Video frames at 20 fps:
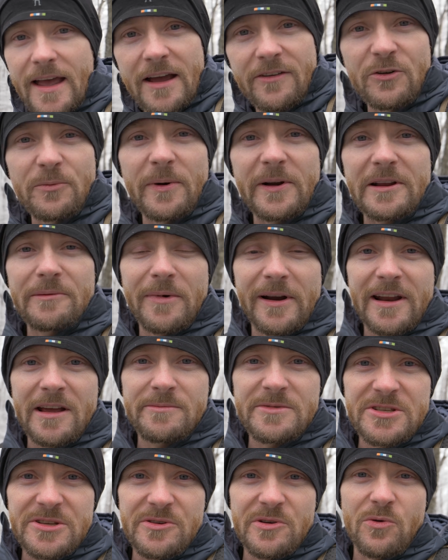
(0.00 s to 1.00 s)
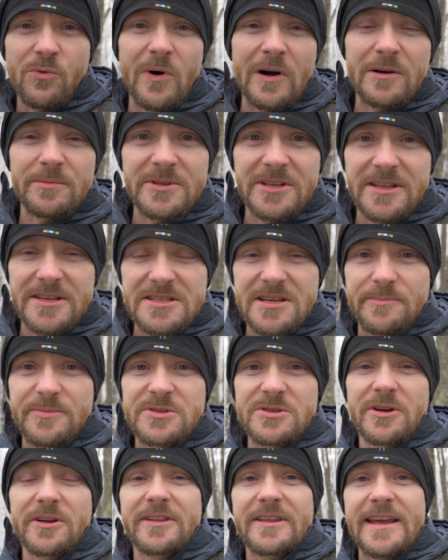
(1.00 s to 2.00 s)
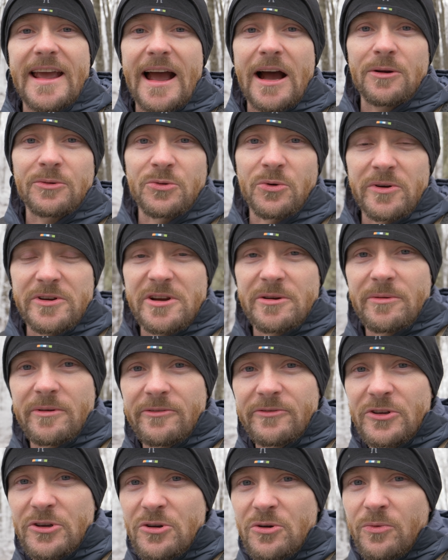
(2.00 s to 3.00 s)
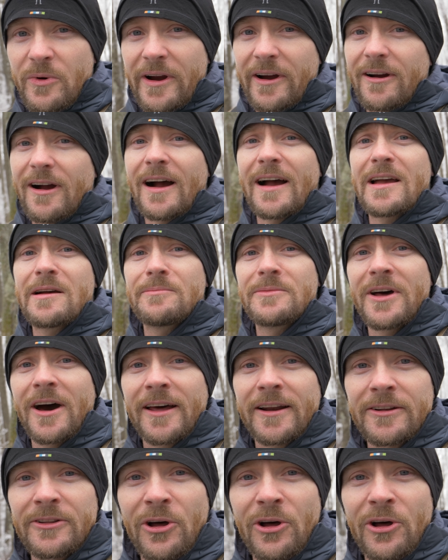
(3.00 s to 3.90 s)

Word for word: Everybody, my name is Luke. Welcome to this episode of the Outdoor Gear Review, where I am not